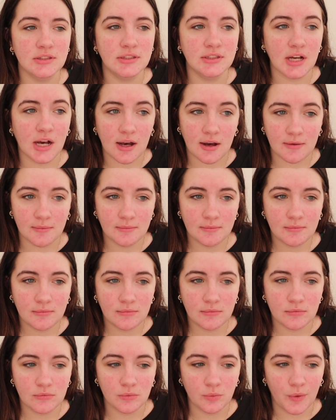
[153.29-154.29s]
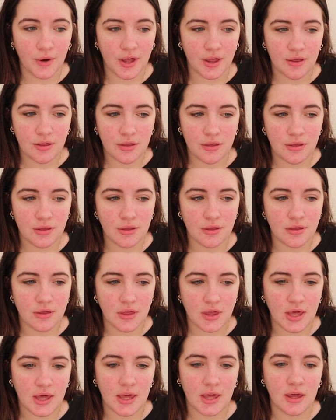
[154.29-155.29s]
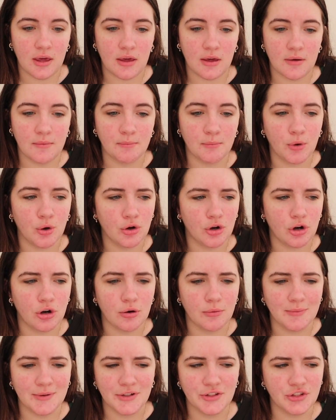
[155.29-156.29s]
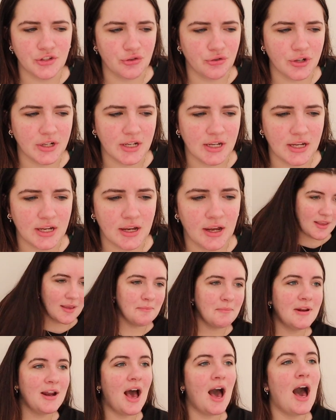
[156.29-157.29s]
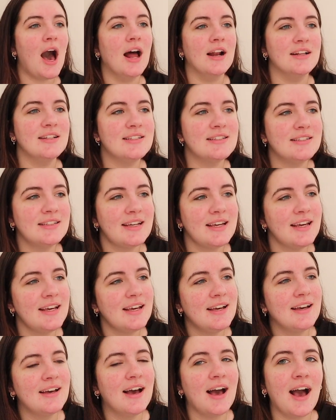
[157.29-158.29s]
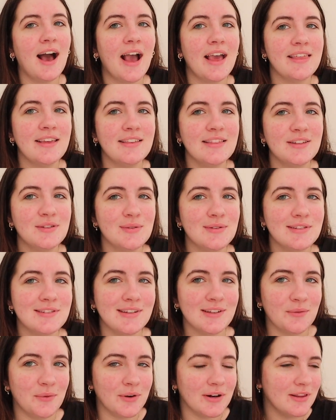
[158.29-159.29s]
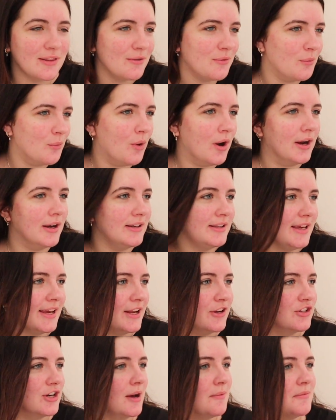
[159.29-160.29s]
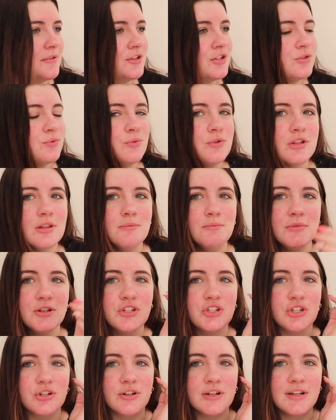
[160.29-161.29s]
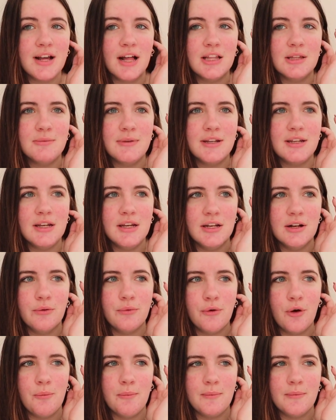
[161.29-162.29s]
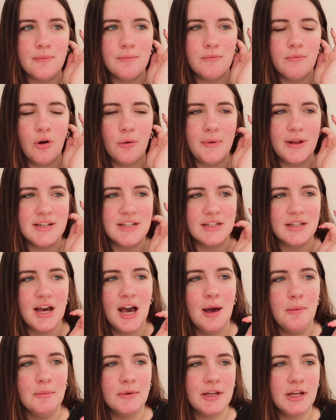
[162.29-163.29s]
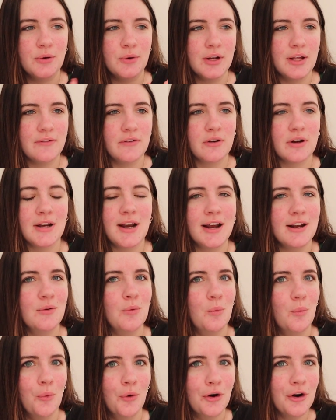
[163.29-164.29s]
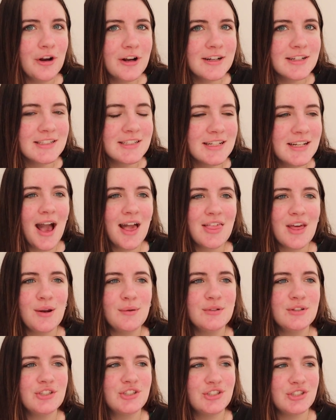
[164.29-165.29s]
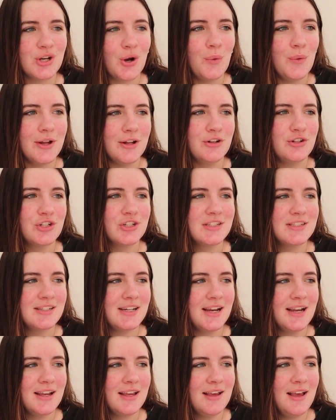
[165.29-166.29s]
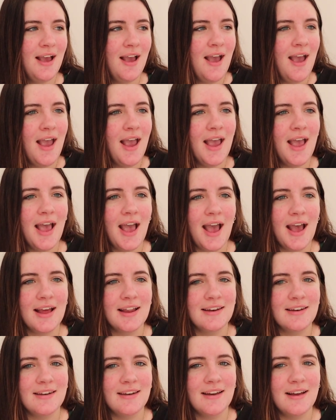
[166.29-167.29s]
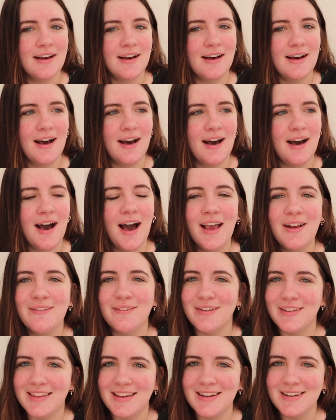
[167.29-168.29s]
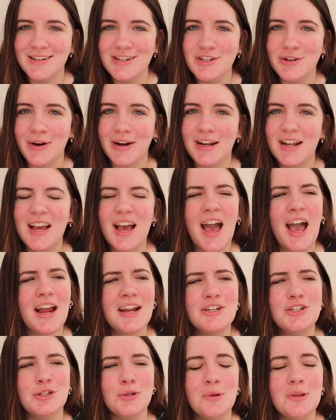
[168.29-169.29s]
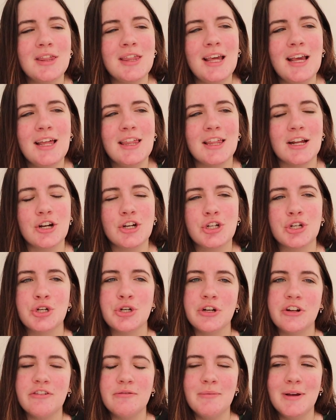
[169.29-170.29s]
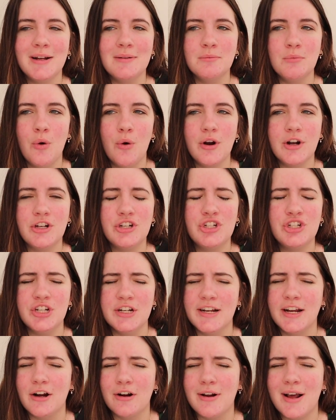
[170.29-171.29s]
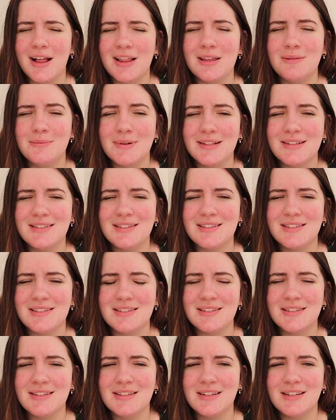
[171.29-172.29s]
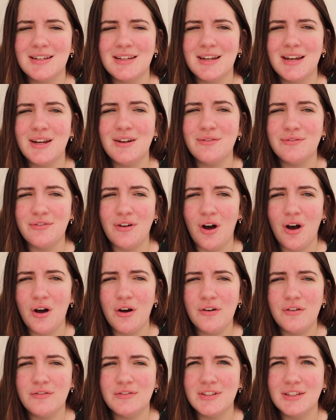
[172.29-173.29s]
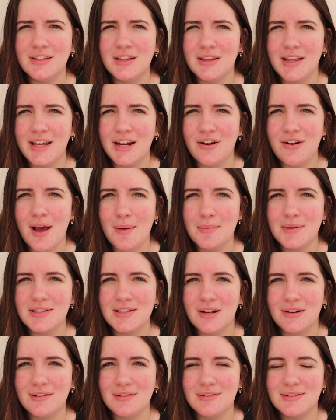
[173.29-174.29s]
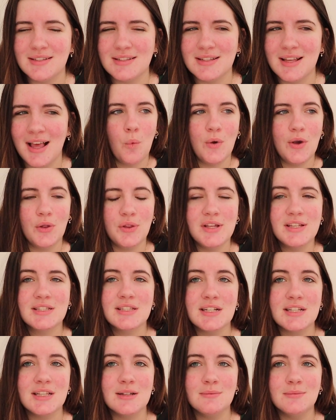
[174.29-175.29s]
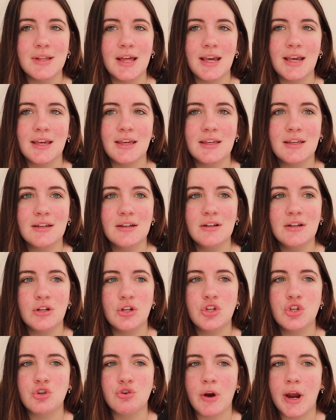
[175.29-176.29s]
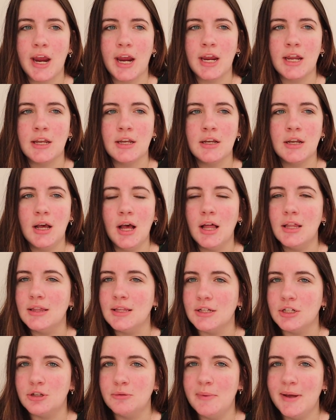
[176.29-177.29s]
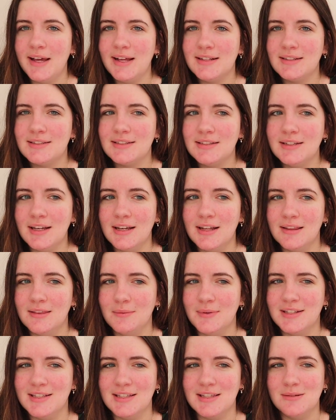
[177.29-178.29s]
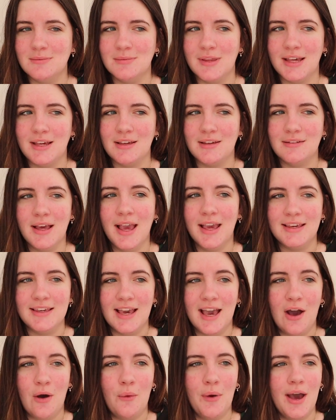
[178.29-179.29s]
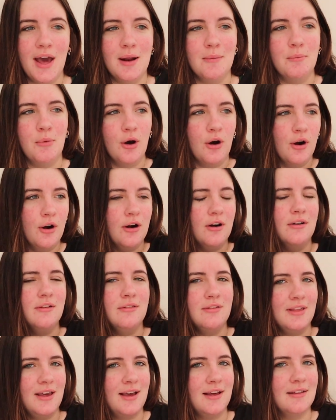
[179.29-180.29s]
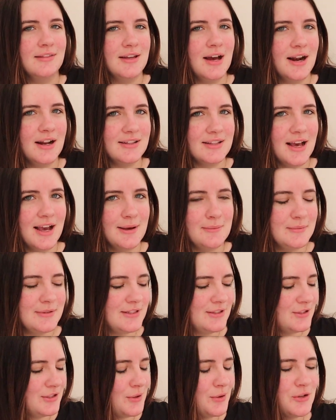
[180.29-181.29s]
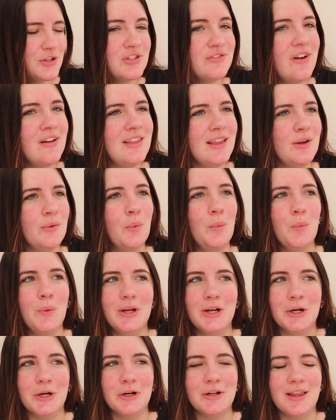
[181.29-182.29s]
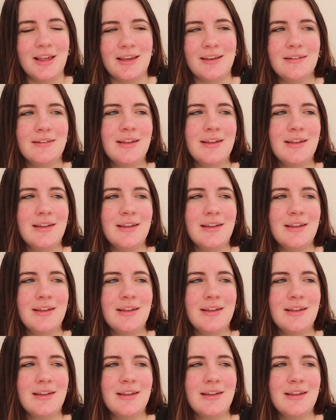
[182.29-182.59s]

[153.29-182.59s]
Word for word: dumb with the murder mystery. But honestly, I think this was like one of the one K dramas where the mystery element in a rom- romantic comedy or whatever kind of worked. I thought it was so interesting and I really enjoyed it. I do think there should have been more cheer elements involved in the later episodes. We only see them like train a little bit and we see them like hang out at a bar like a lot of times so it just felt like weird like